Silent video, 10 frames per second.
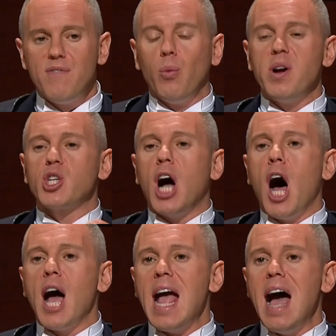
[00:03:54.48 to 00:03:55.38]
for which
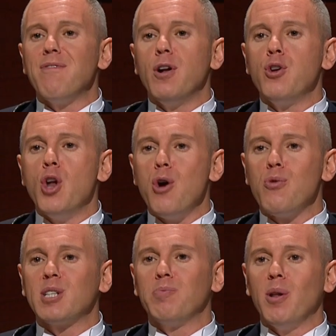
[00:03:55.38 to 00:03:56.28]
I have no
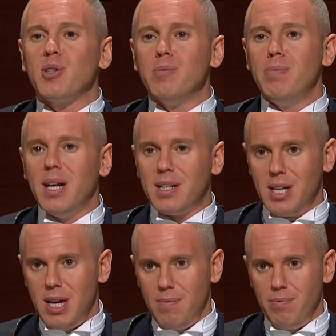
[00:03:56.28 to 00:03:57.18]

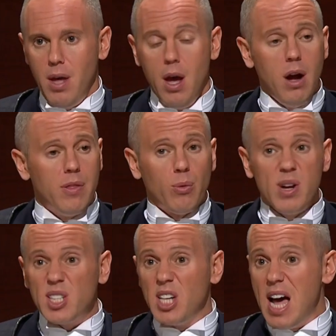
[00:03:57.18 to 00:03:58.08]
responsibility. And the
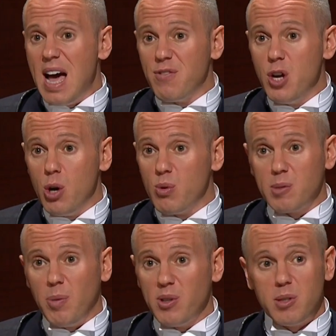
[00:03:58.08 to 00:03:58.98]
reason I have no
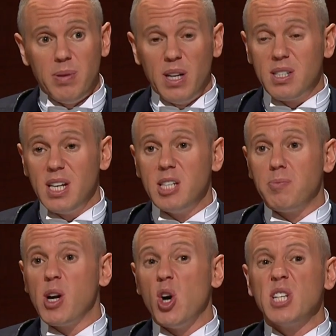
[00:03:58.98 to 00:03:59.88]
responsibility
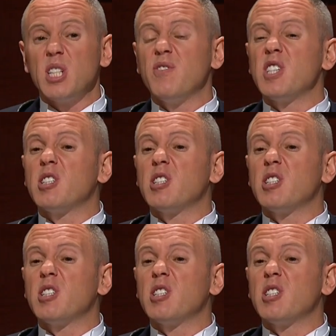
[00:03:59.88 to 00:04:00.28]
is because it's for